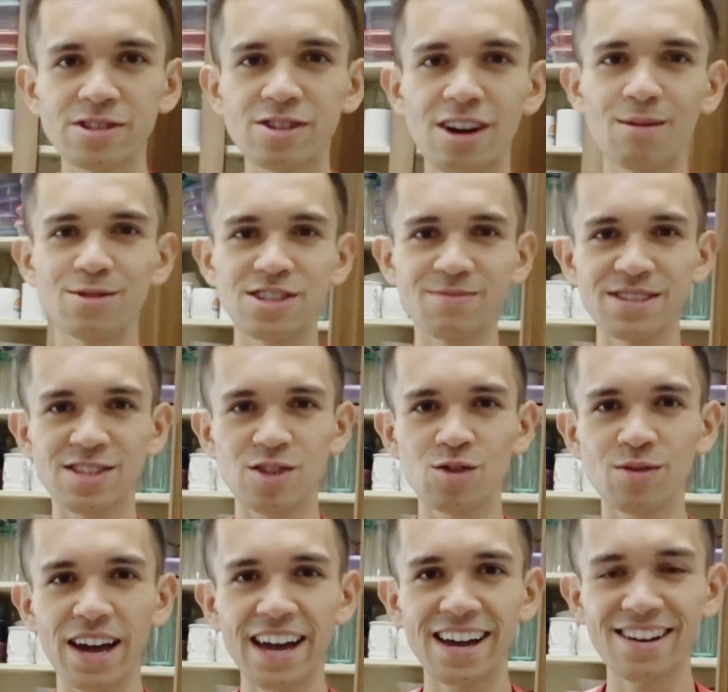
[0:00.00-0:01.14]
know how much cinnamon to
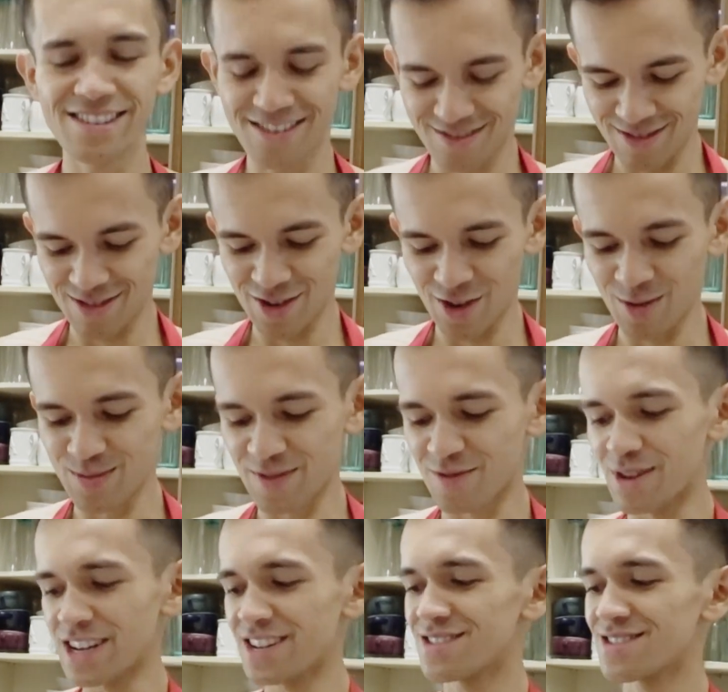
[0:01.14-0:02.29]
add in terms of
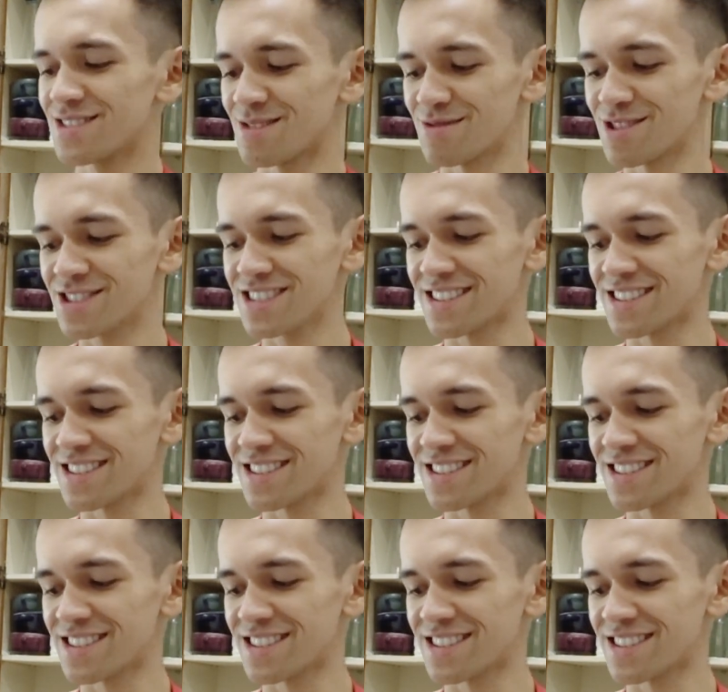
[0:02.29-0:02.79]
weight, so we're just